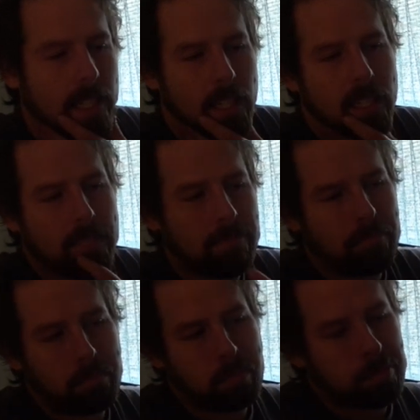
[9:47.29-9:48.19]
Um,
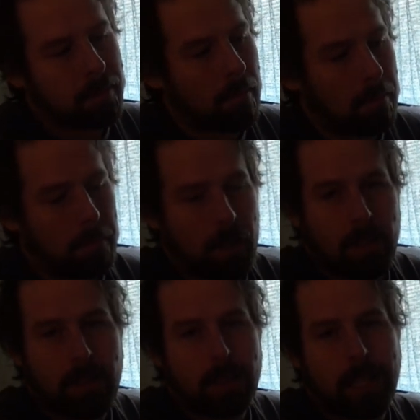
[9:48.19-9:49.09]
but
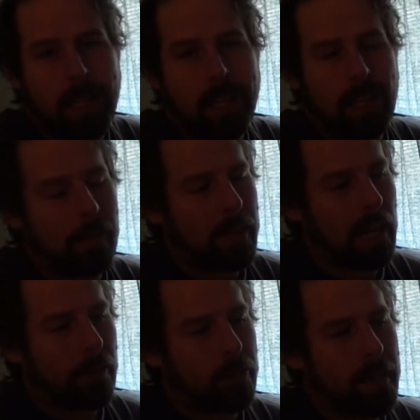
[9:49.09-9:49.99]
other than that, I mean,
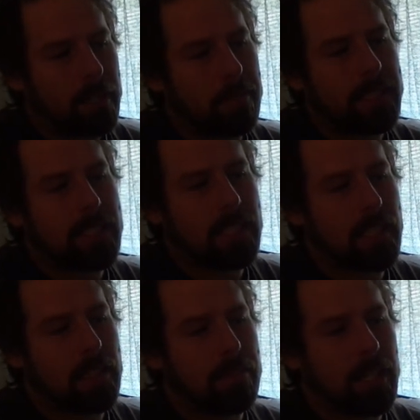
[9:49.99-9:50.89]
I would recommend it to
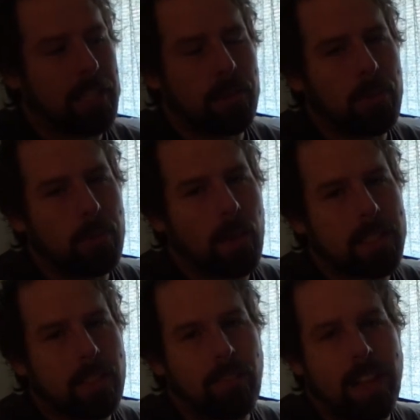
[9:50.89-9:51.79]
anybody who
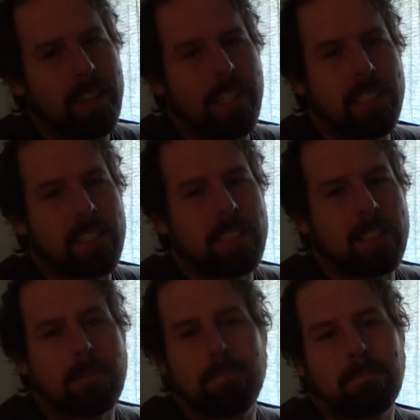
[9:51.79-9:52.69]
wants a fan
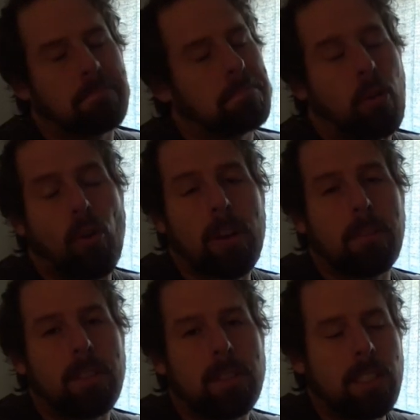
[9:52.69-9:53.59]
that's
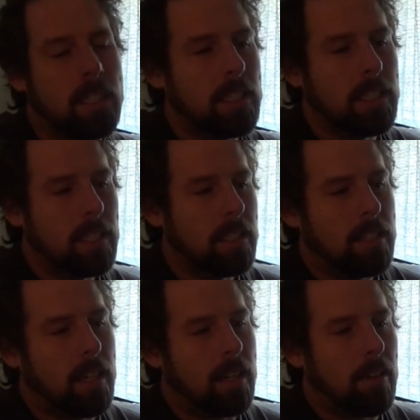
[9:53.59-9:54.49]
portable.
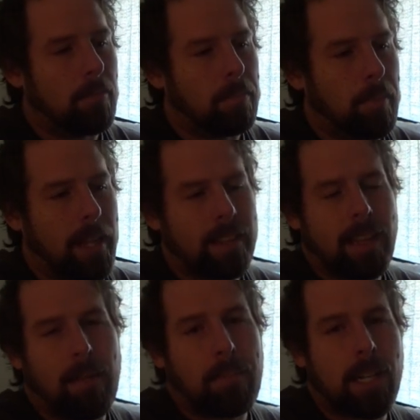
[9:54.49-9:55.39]
Uh, but at
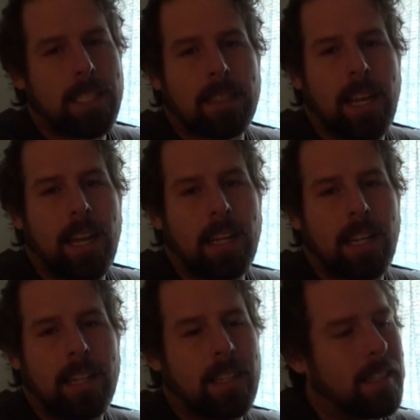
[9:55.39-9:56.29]
that price tag,
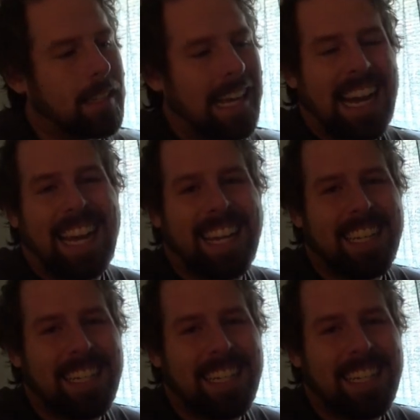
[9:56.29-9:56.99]
I ain't gonna lie,